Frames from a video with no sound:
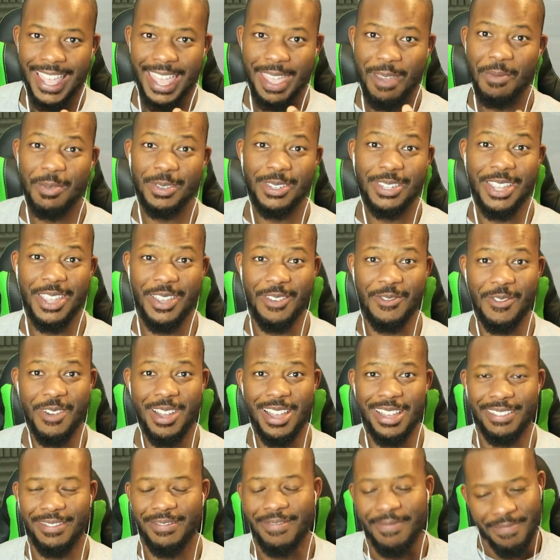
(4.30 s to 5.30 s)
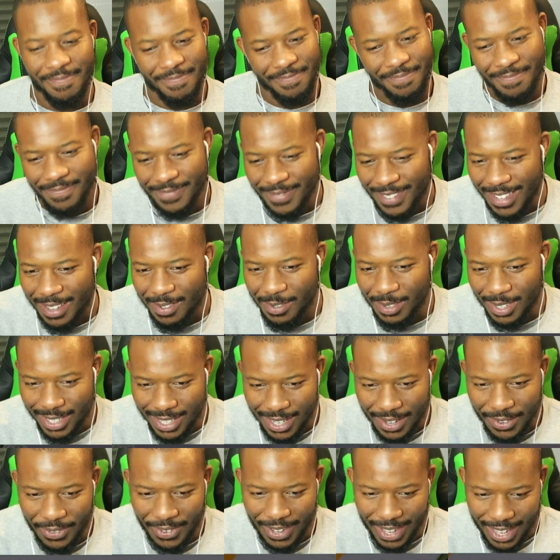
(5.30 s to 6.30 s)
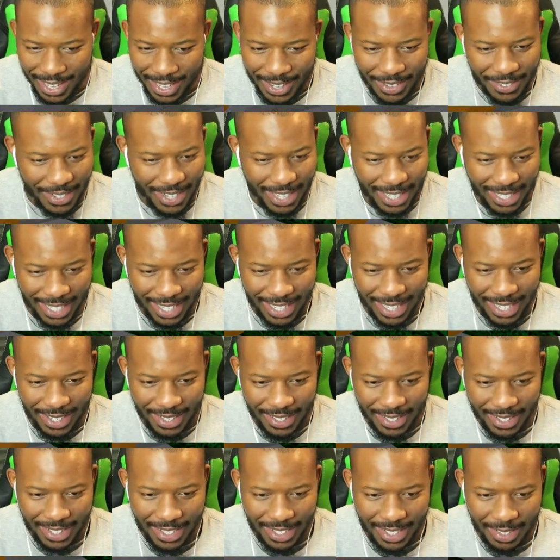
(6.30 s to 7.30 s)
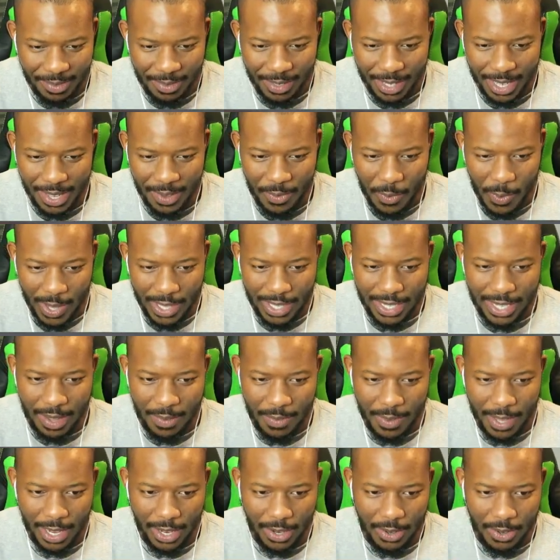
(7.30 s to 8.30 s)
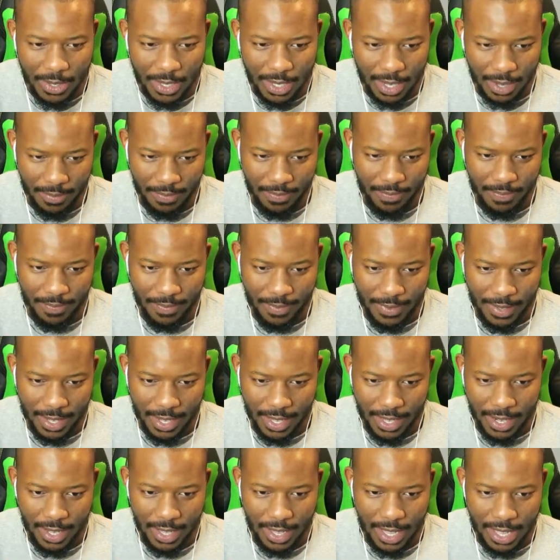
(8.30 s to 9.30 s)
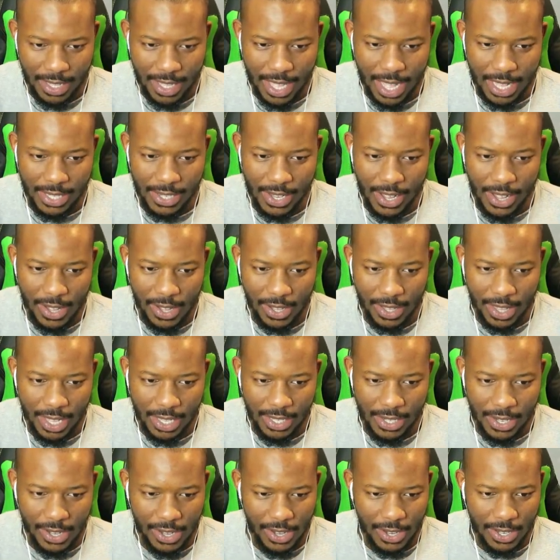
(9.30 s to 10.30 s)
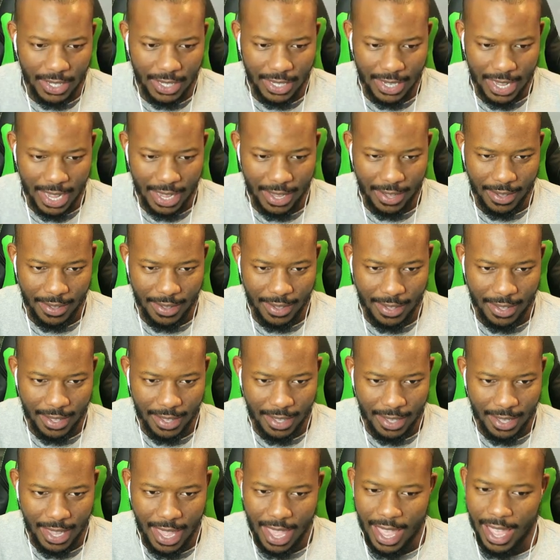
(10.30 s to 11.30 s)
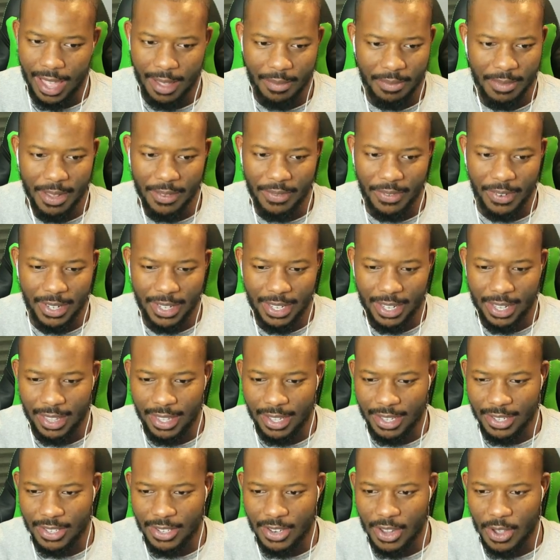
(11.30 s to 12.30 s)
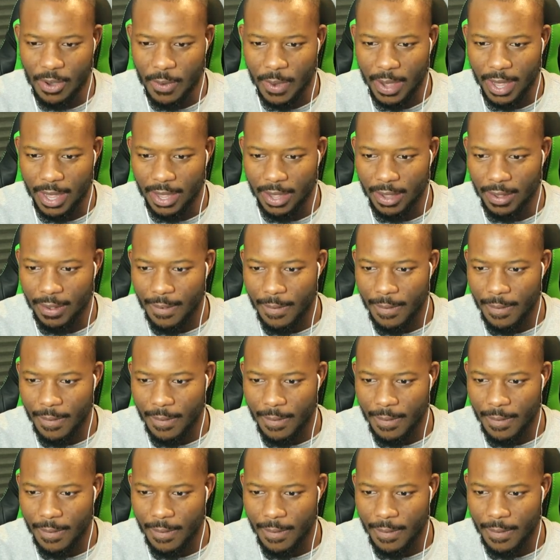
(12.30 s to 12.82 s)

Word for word: It was a good run. It was definitely a good run, you know? Some, you win some, you lose some. You know, that, that's all That's all you can say. Yeah, I'm definitely dead. There's no way.